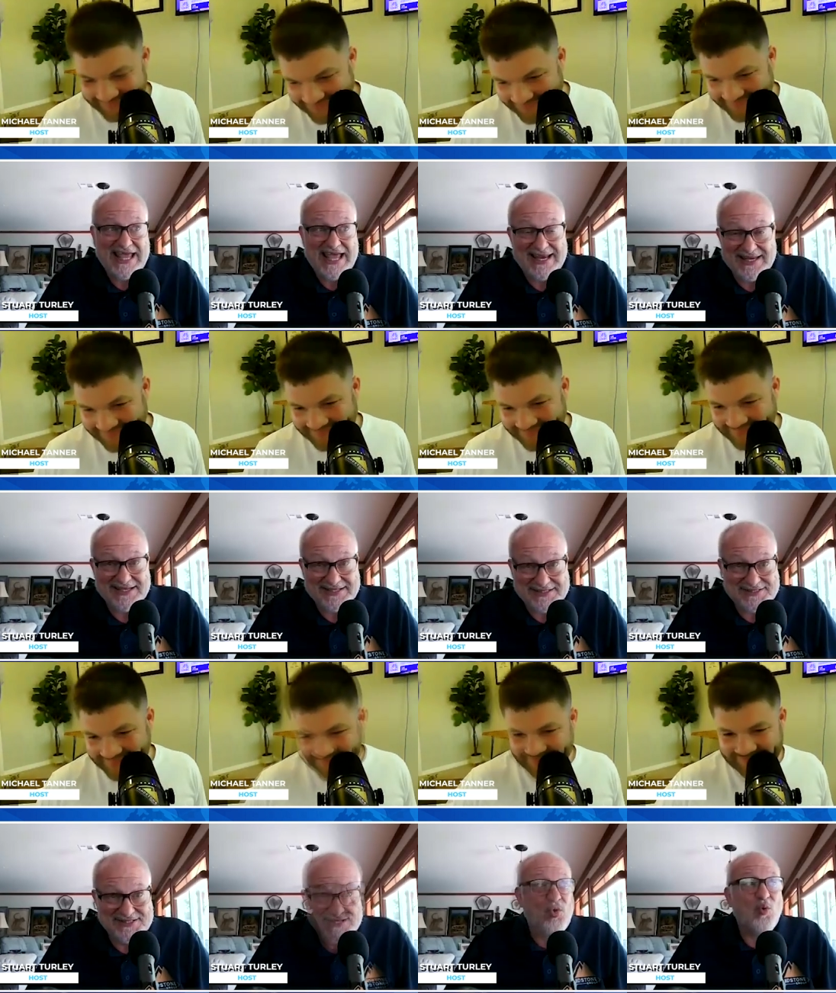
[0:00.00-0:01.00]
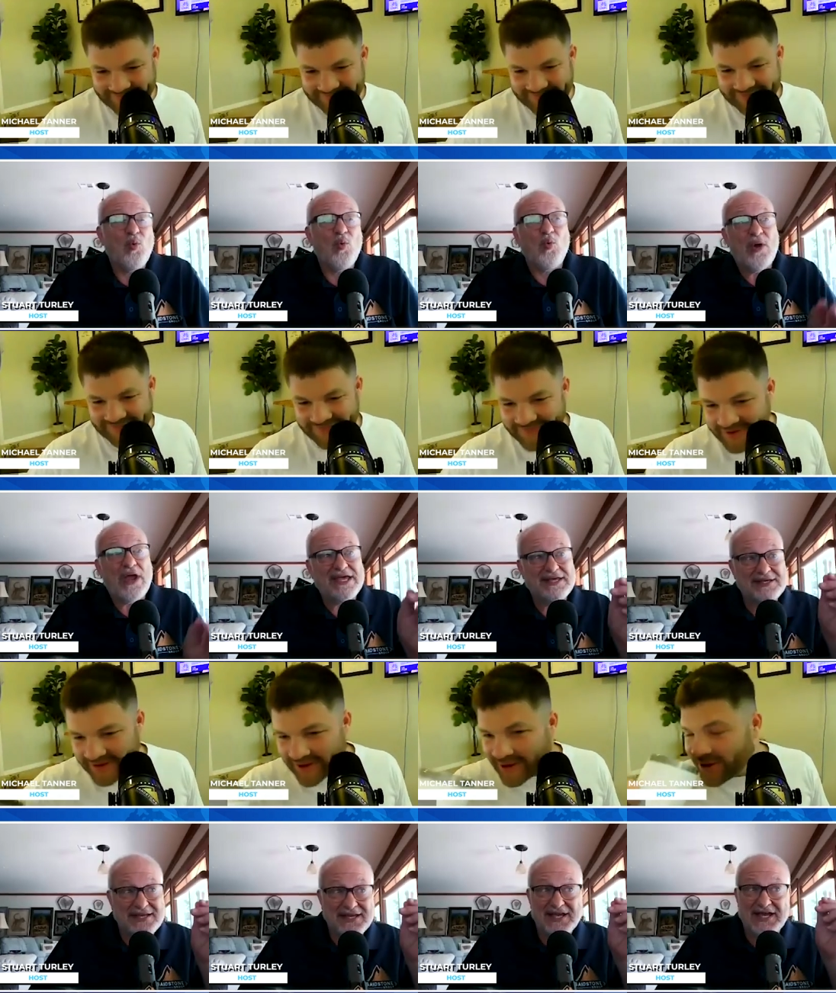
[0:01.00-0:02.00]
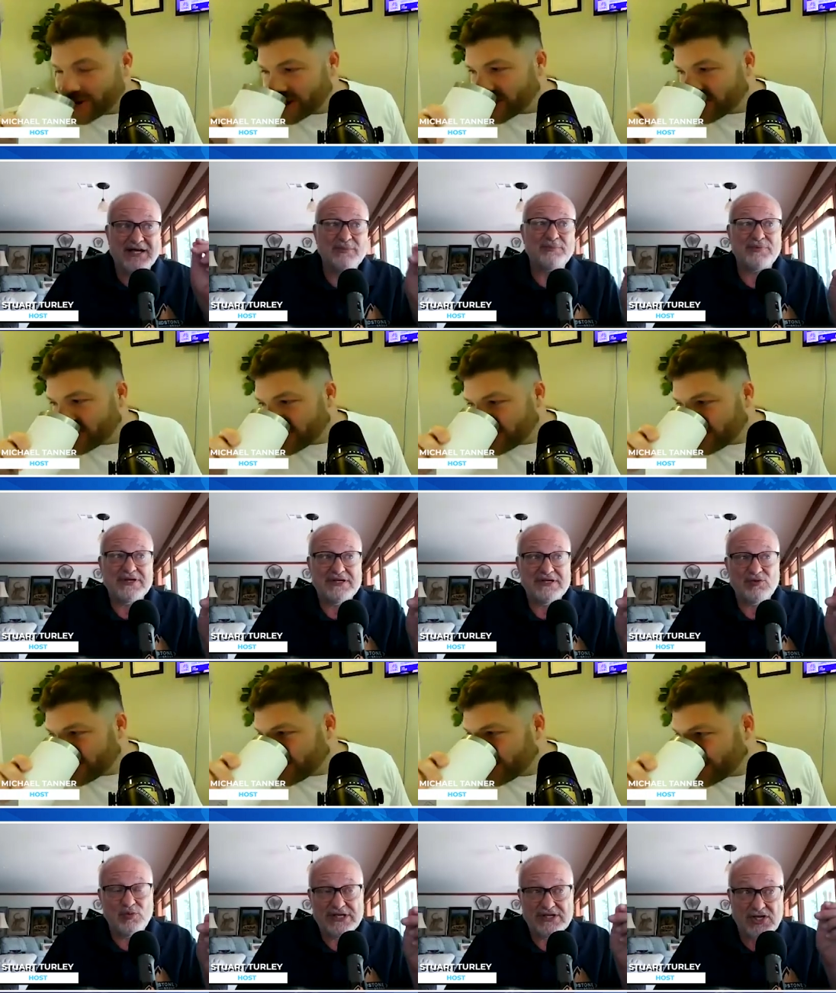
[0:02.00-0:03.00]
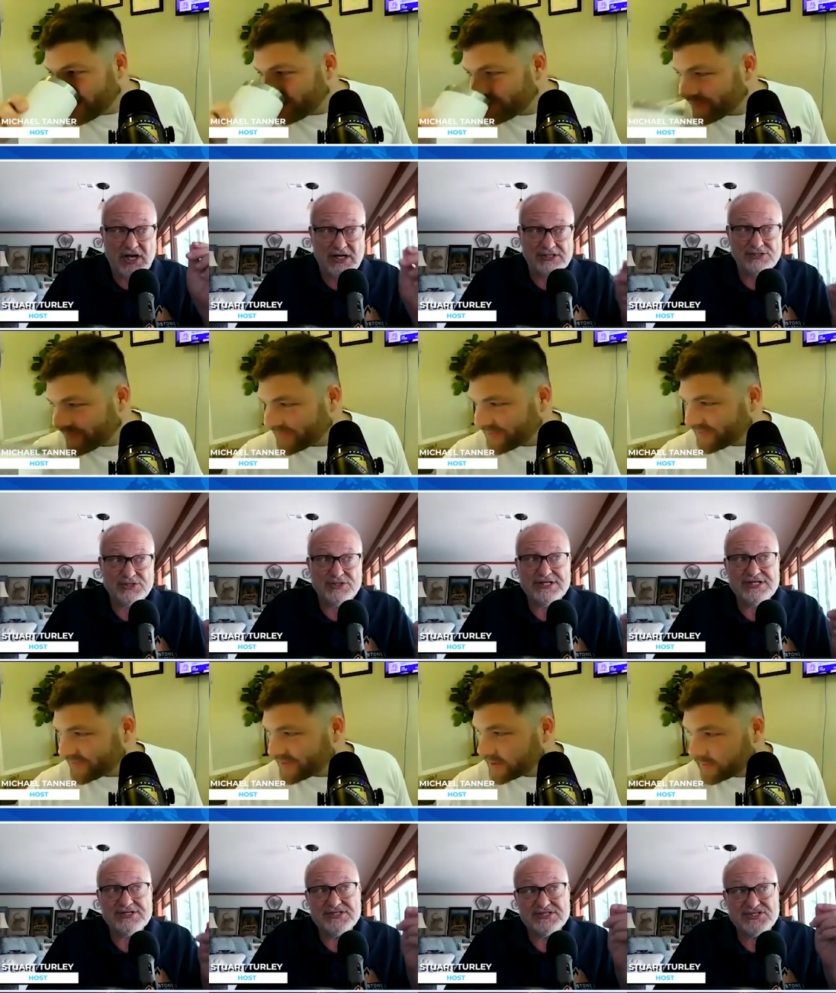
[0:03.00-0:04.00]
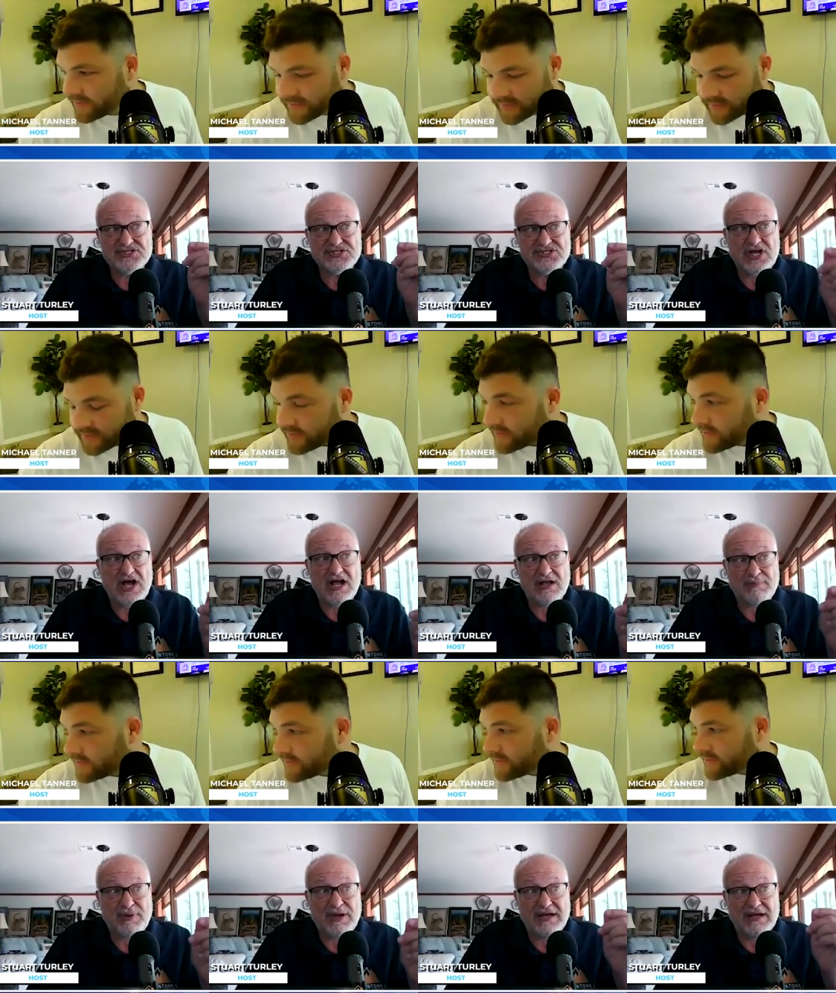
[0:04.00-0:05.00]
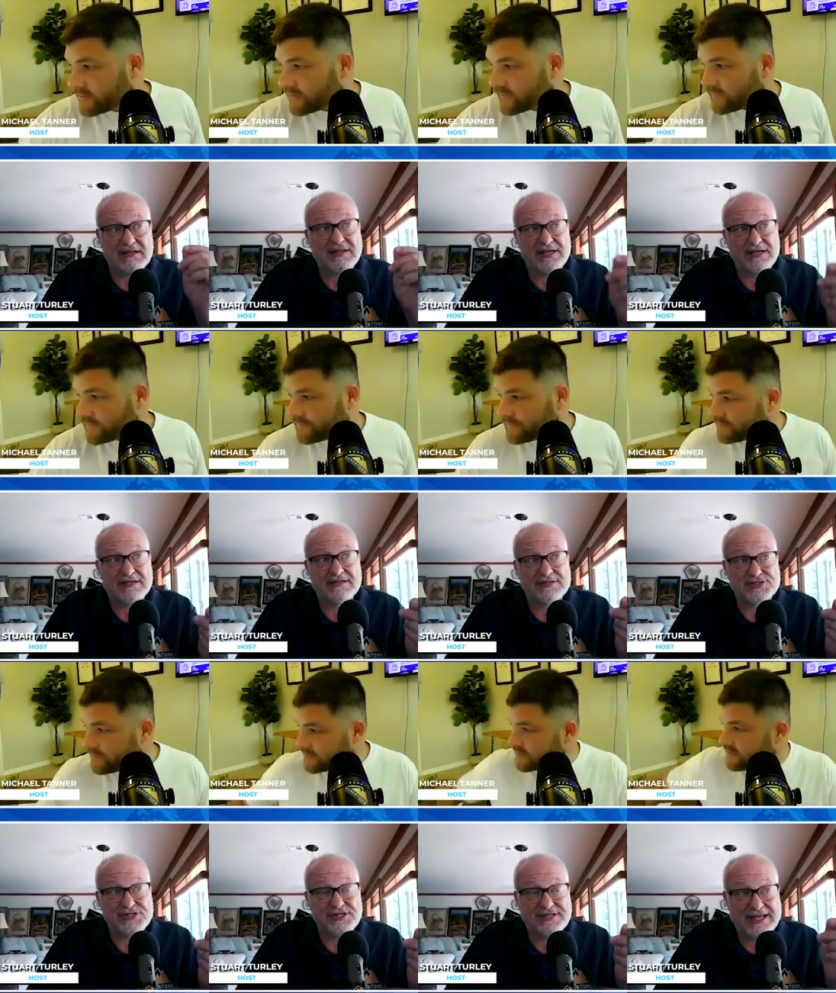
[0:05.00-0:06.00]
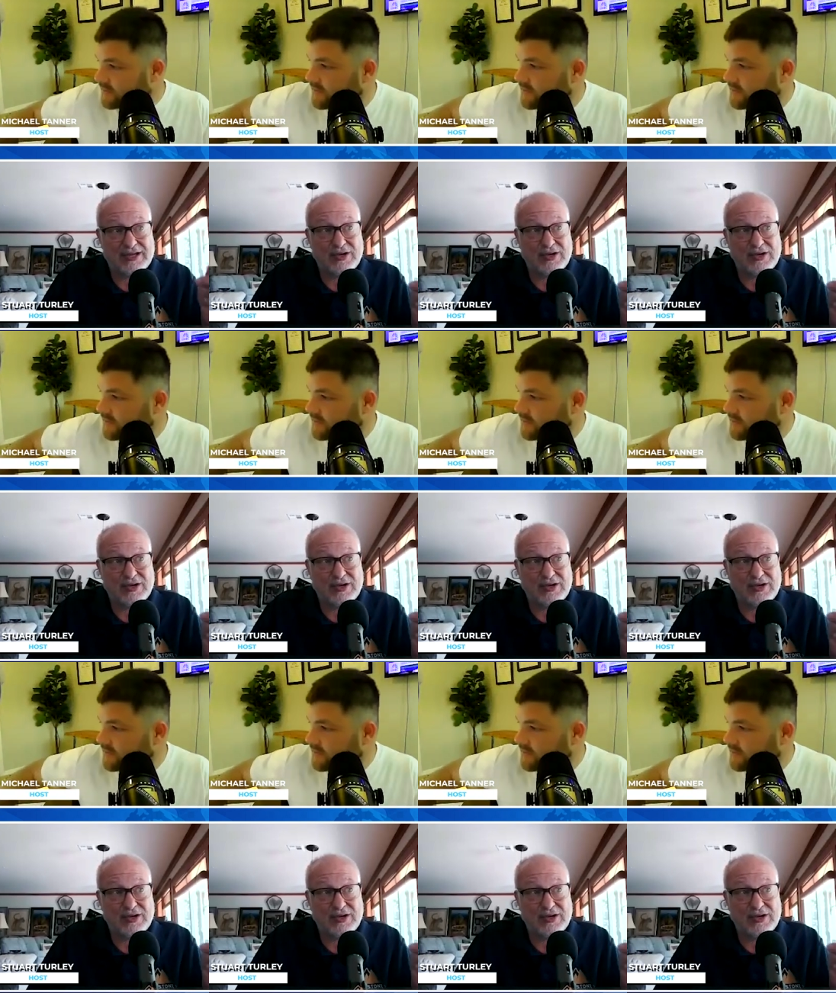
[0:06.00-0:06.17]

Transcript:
Speaker 1: that is when company when countries stockpile energy they